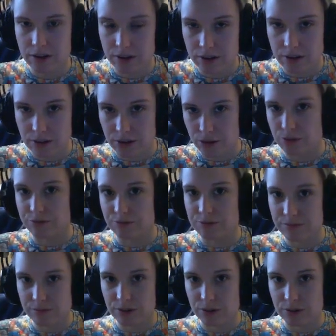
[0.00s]
good
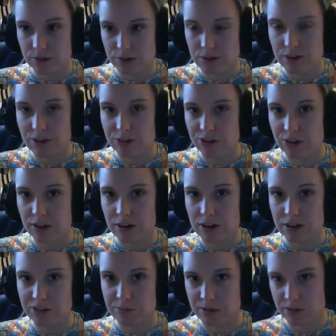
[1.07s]
condition
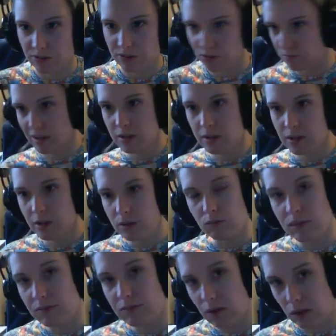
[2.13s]
cards, because
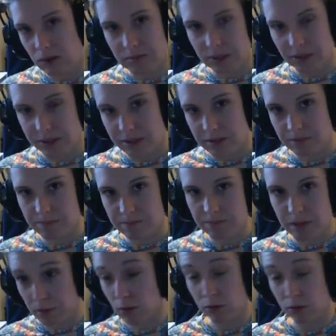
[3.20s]
we've got like a
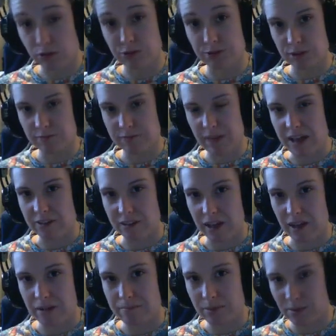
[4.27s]
box full of base
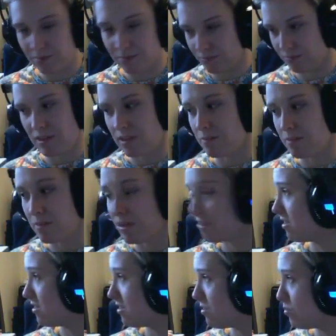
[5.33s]
set, but they're the base
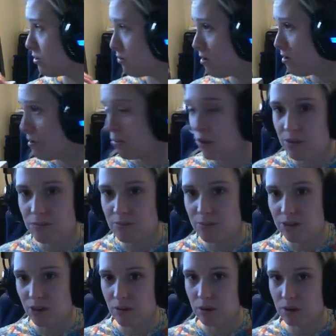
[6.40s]
set that we grew up with,
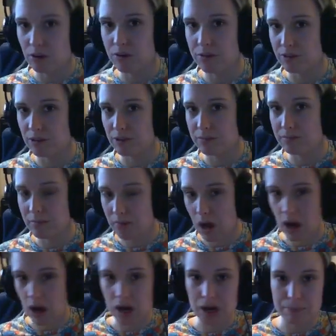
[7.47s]
so a lot of them
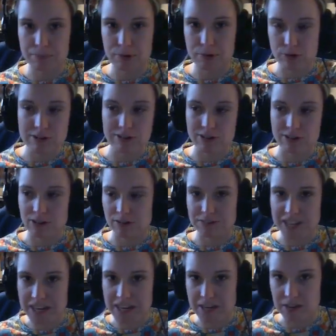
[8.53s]
are creased and
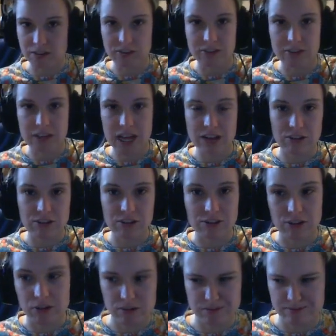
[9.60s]
dinged on the edges,
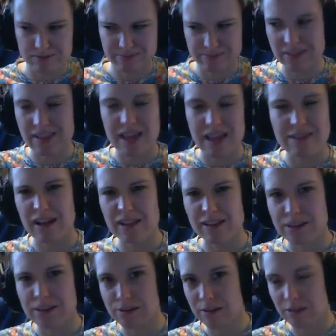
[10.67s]
so their
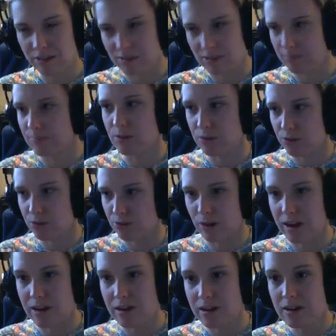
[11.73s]
value is not as
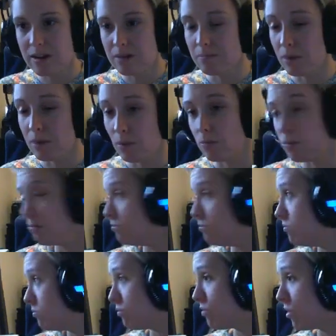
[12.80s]
great. But
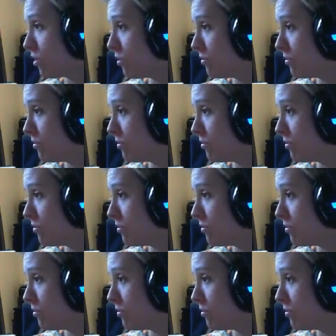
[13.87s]
we've got